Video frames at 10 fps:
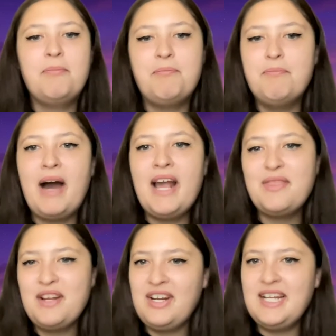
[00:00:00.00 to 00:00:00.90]
My
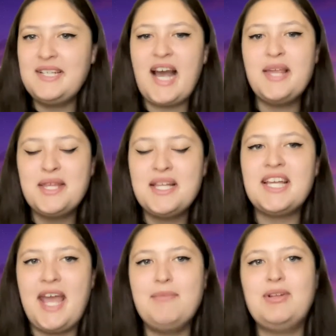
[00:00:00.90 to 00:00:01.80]
theory is I think
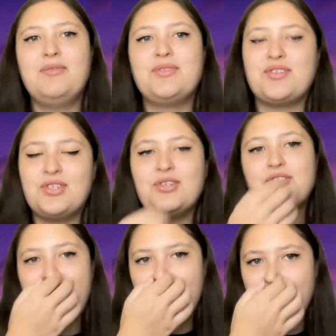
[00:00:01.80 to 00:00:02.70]
the Kaminoans are still
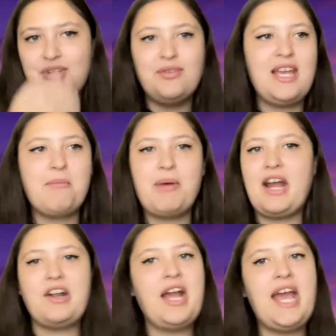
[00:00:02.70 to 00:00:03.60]
trying to show the
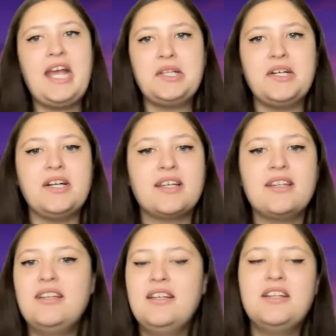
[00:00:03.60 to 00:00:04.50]
Empire, hey, look,
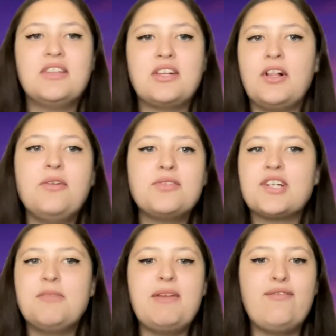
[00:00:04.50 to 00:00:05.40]
the clones are
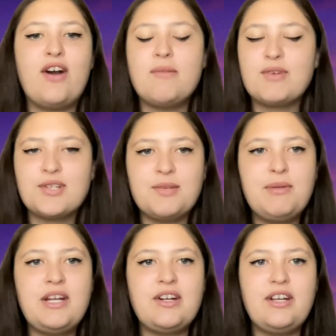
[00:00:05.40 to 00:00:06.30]
going to be far more
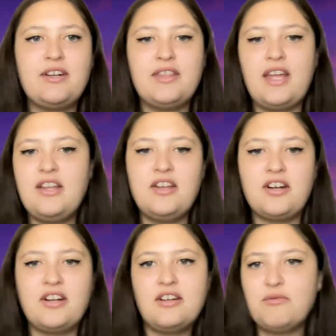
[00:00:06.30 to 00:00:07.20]
superior than
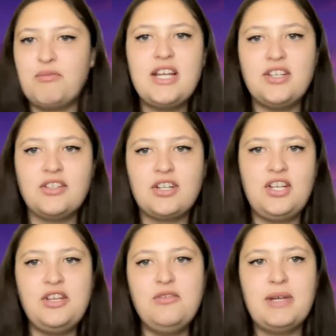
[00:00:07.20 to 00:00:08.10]
your regular
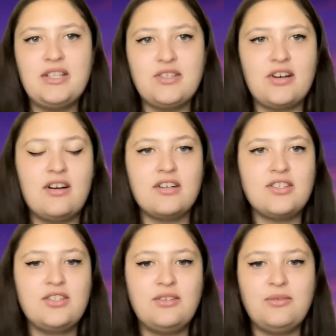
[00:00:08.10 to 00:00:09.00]
humans are
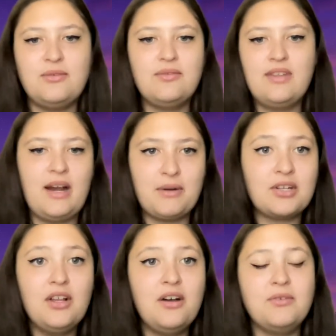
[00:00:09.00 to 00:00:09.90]
to our
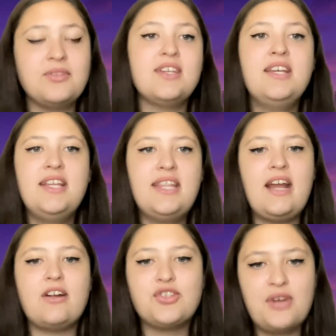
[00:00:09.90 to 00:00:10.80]
clones.
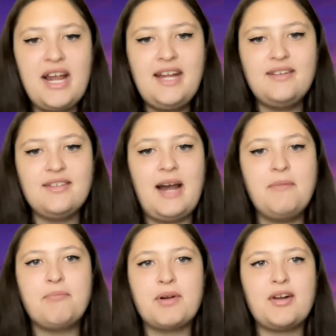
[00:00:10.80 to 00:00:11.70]
They are trained
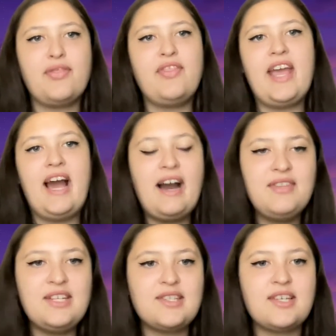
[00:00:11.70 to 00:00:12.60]
at birth. They
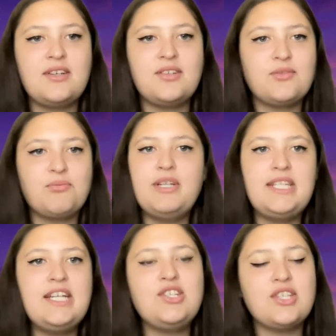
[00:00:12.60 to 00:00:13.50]
have these skills. We
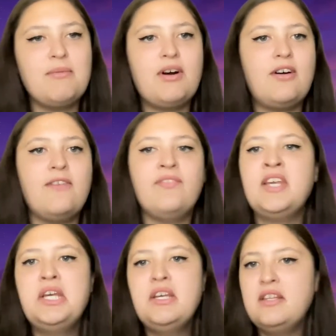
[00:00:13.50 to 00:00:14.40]
teach them all.
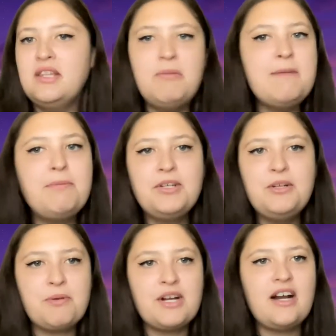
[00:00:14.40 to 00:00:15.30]
The people
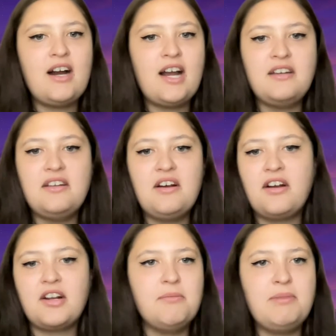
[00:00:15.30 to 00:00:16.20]
you bring on
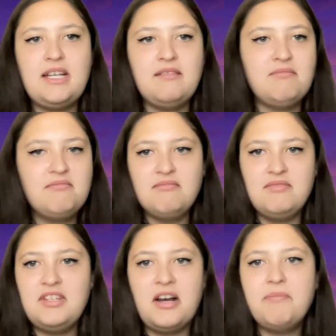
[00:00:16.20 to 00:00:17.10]
are going to be
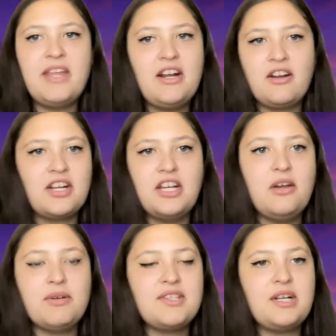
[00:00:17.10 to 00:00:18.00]
dumb. They aren't going to
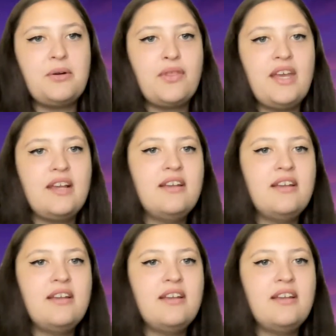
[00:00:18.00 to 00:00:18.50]
know a single thing.